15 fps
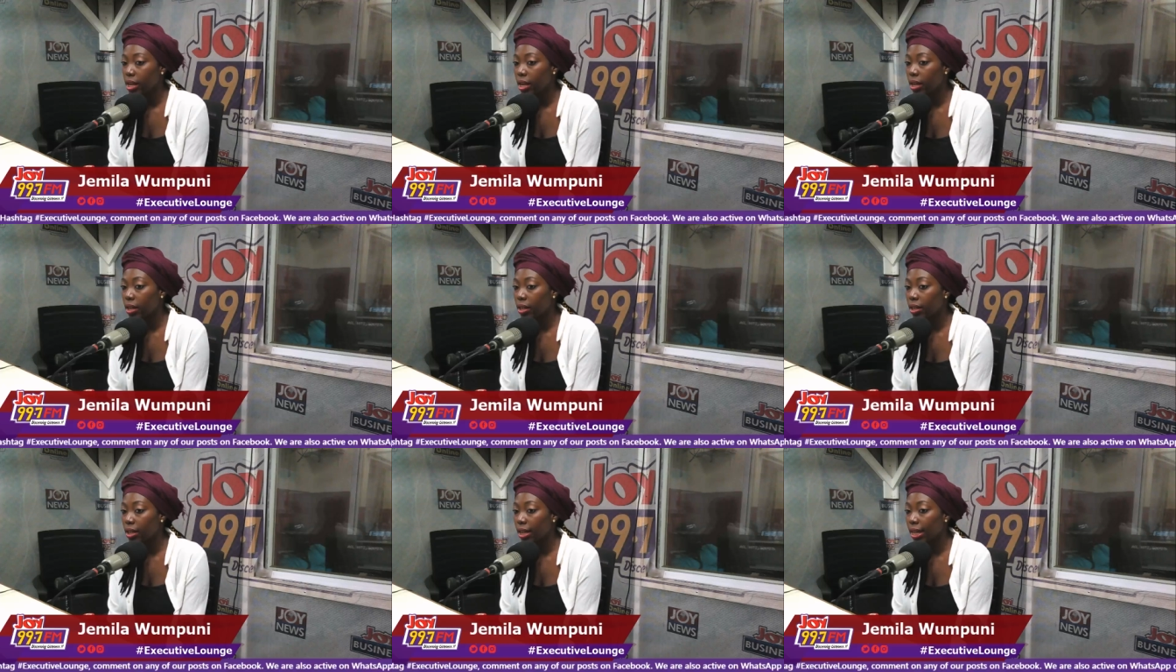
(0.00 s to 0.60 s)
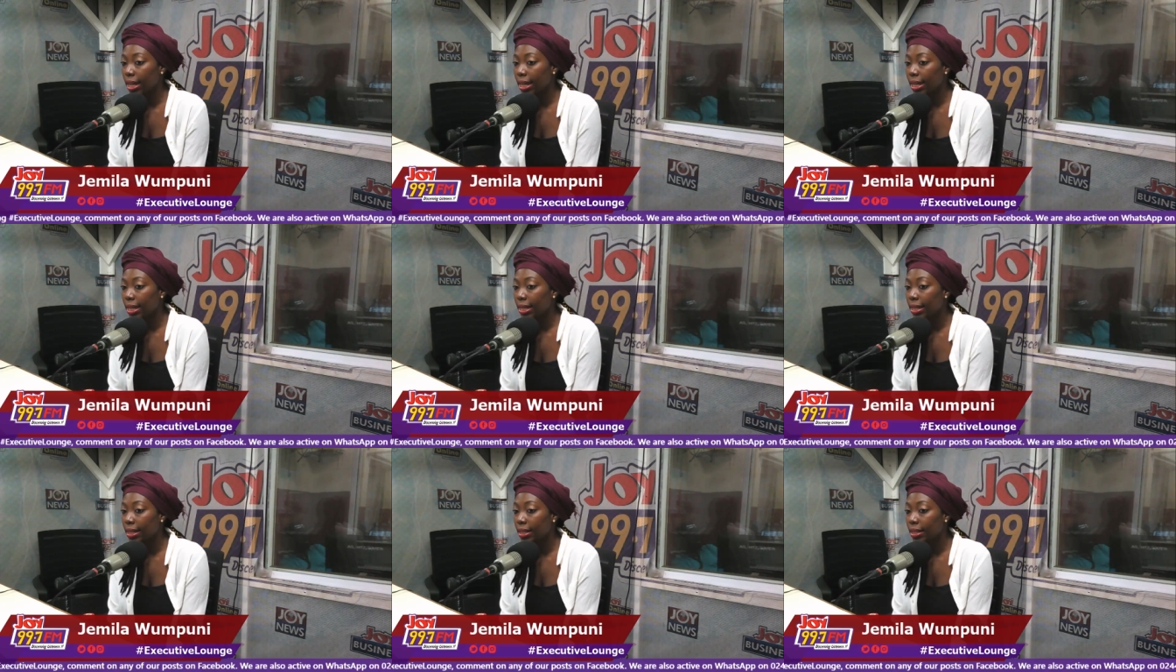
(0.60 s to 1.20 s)
Uh,
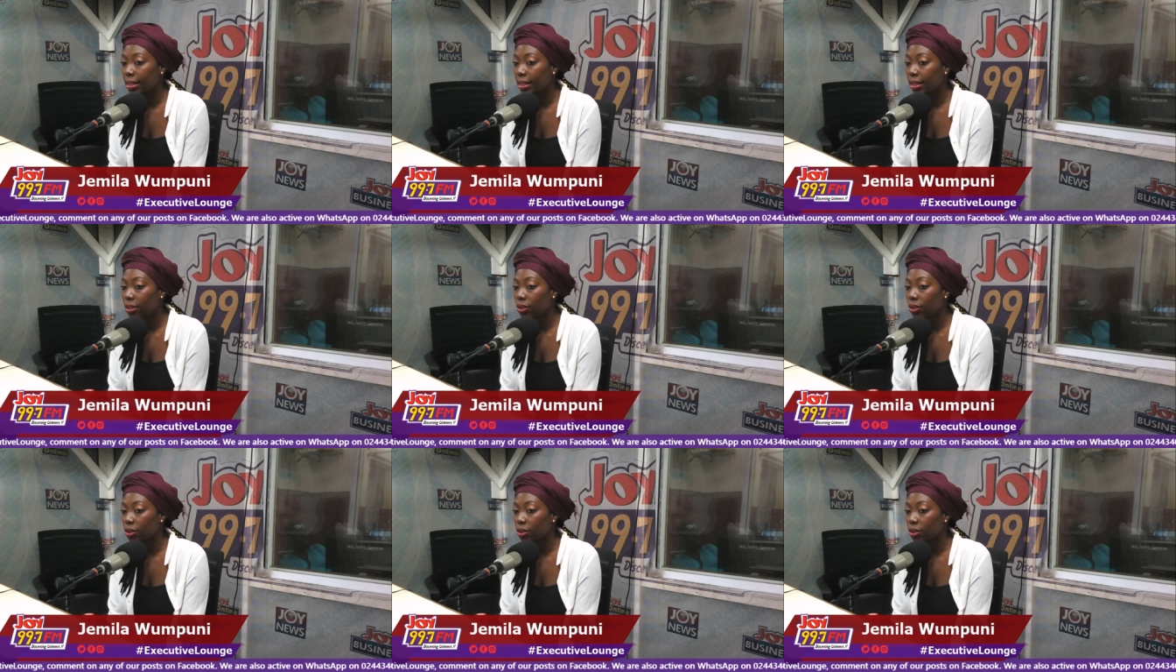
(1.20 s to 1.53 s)
in